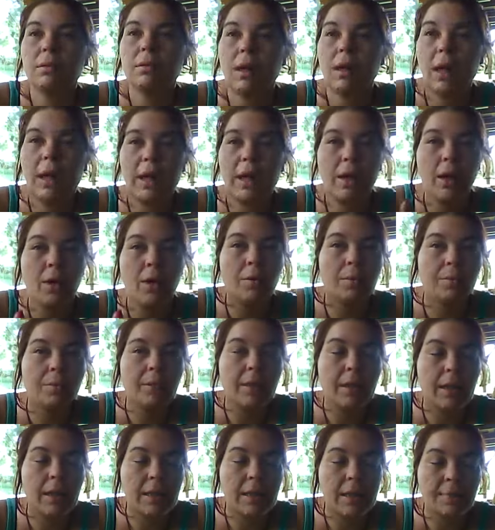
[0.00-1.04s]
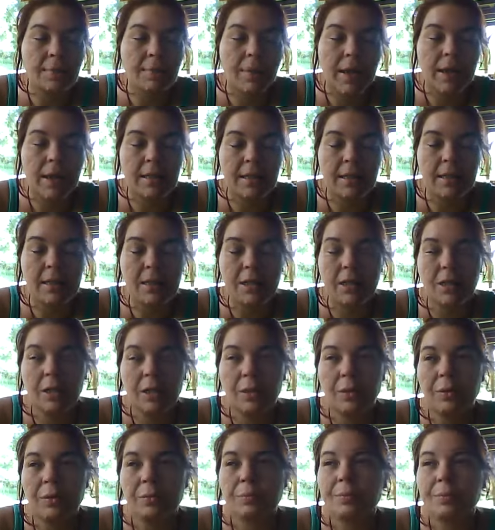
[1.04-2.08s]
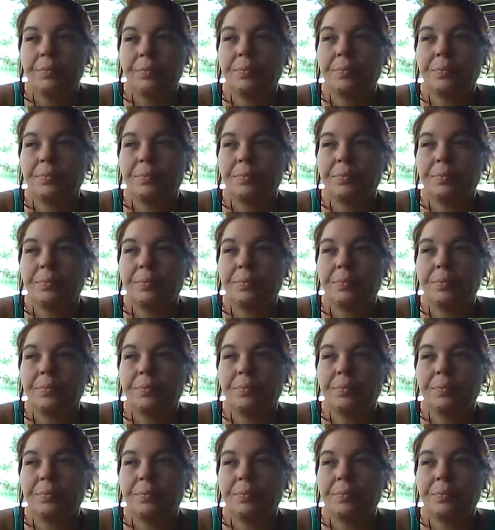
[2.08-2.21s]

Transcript: And hope this passes soon.